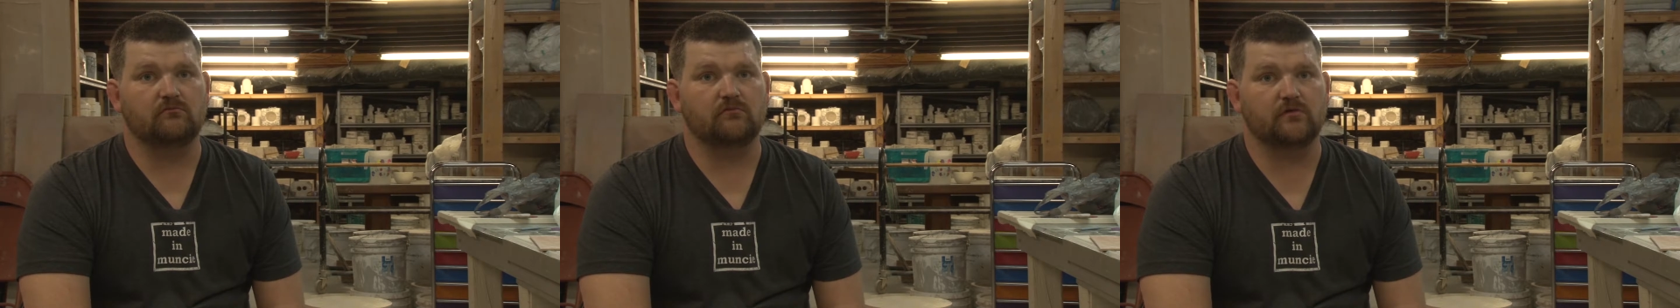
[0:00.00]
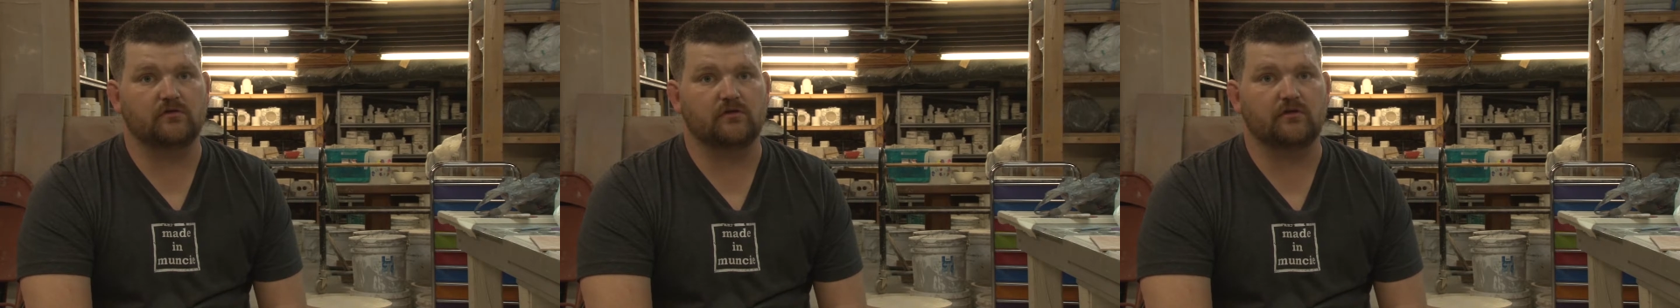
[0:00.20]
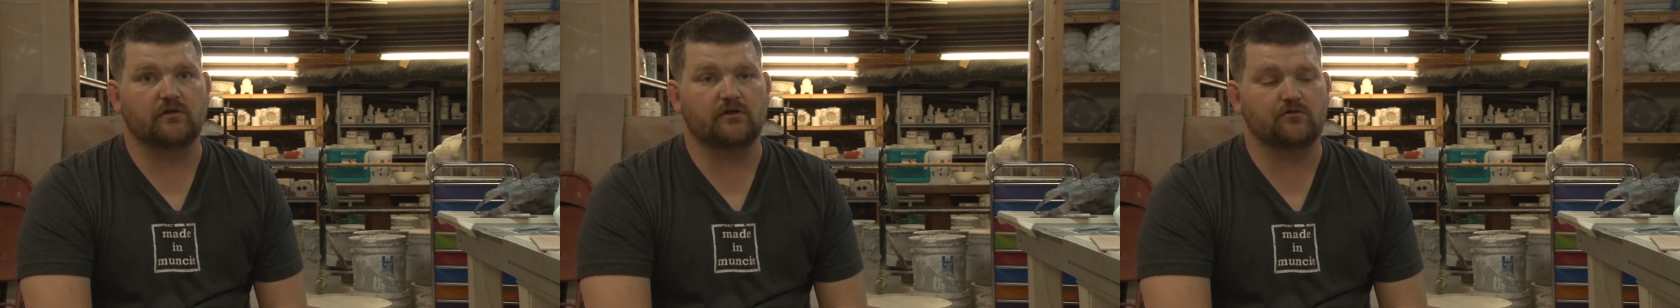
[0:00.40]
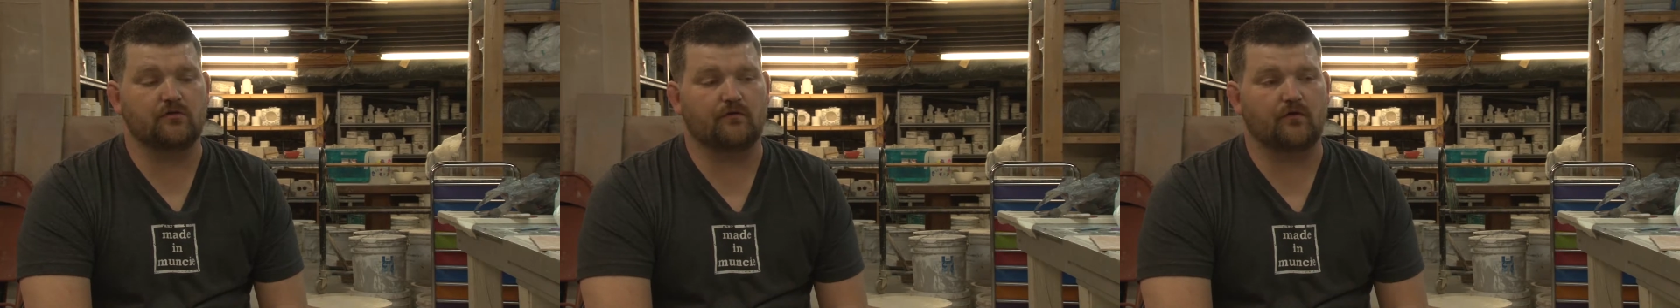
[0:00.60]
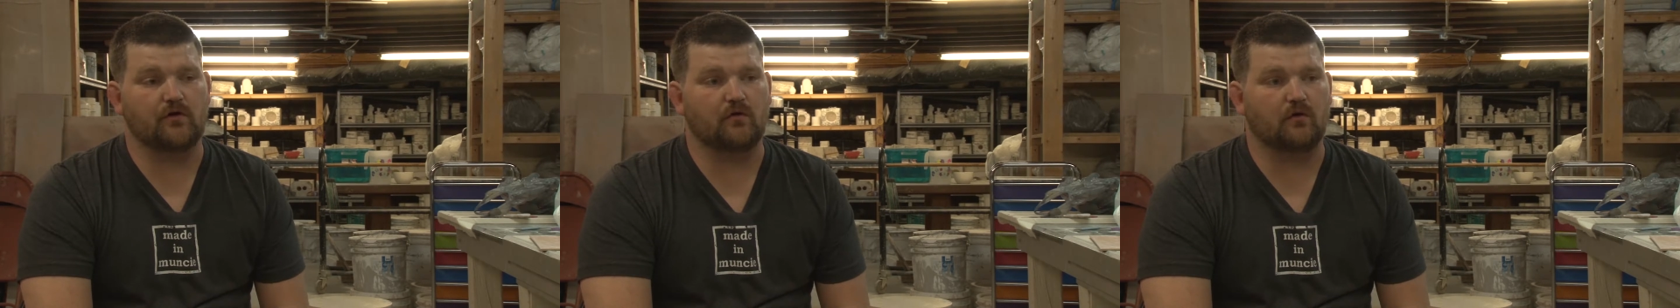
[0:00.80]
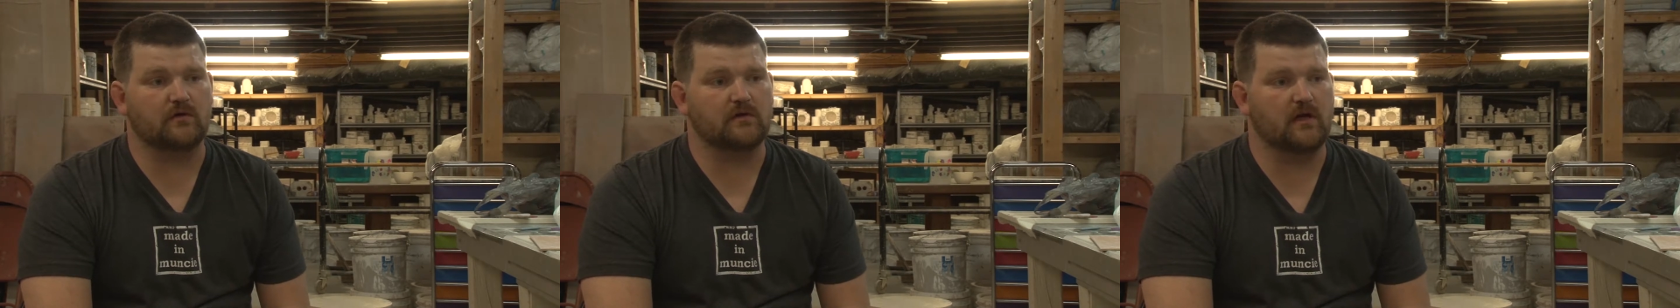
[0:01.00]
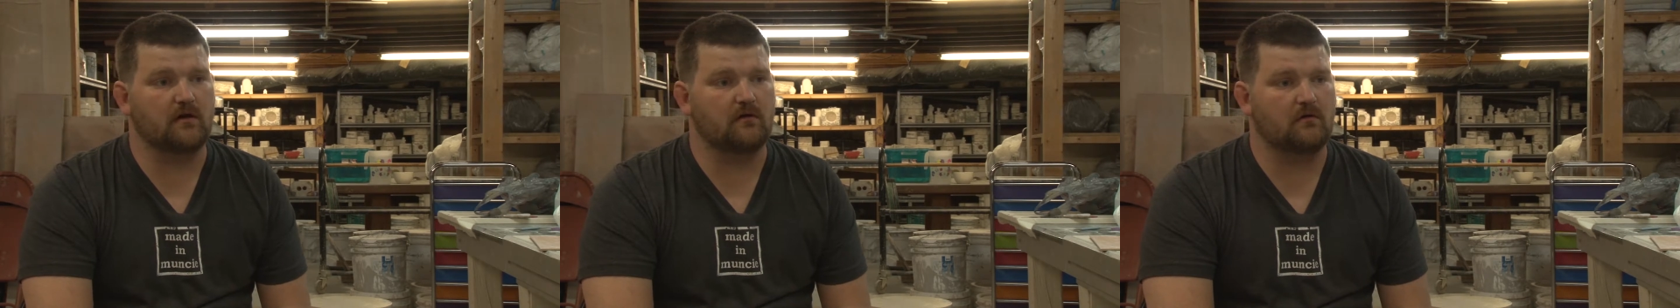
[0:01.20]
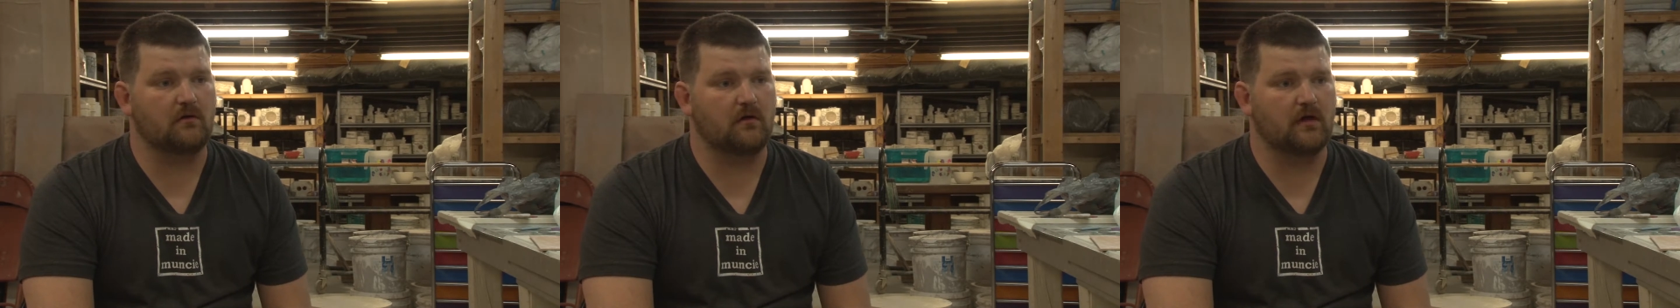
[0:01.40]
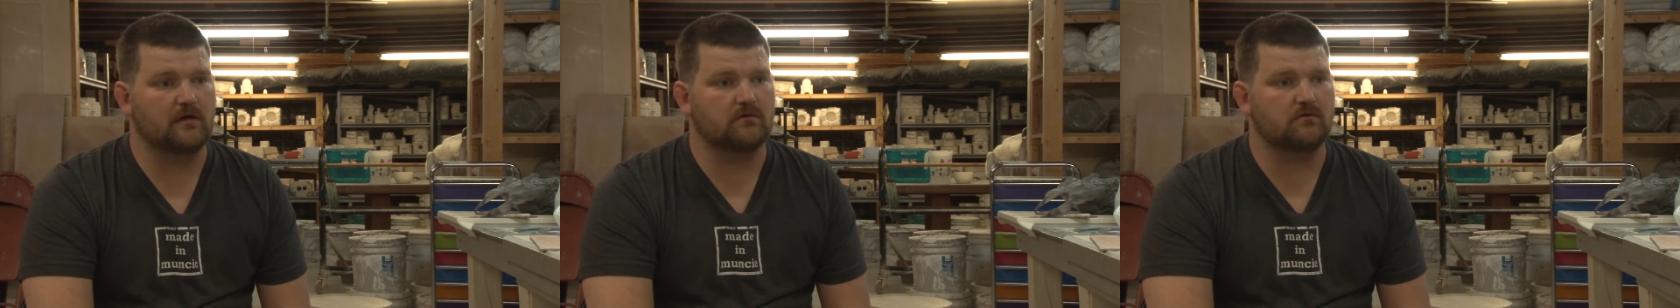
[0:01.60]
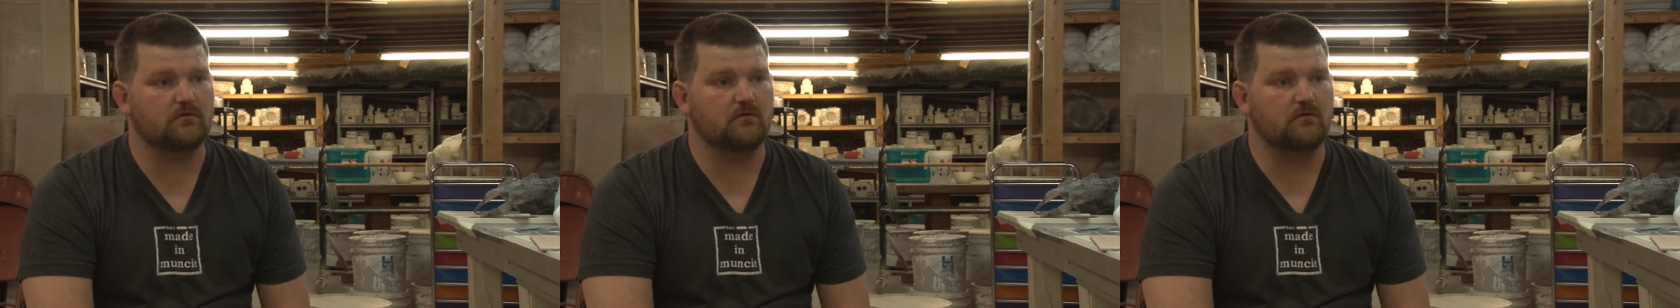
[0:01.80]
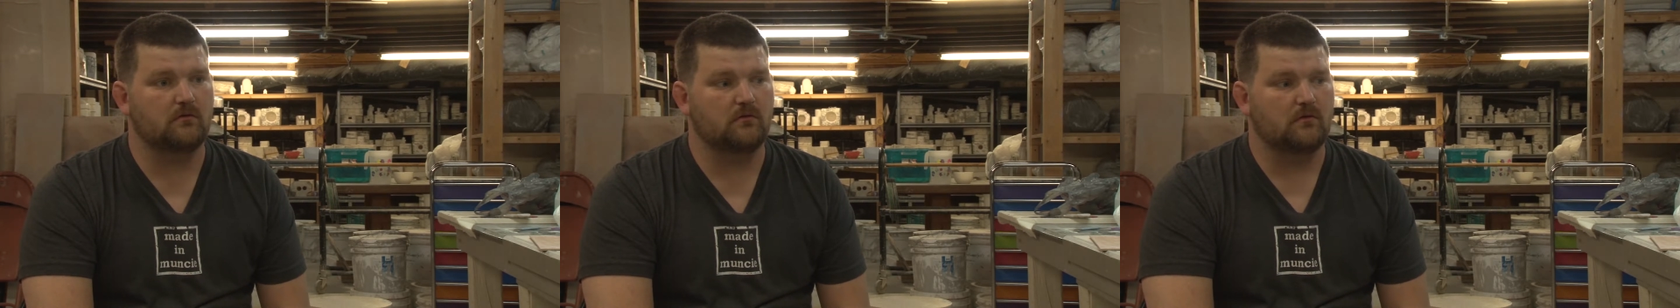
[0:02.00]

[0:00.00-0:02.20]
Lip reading: used to teach over at Yorktown High School,